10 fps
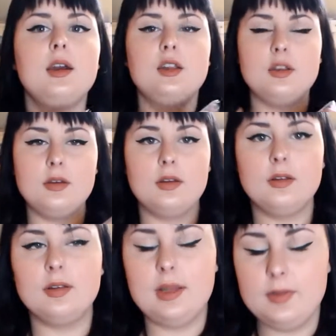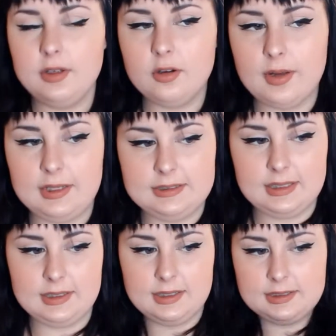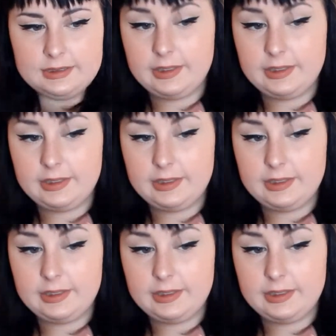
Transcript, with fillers: and Emily Noel said this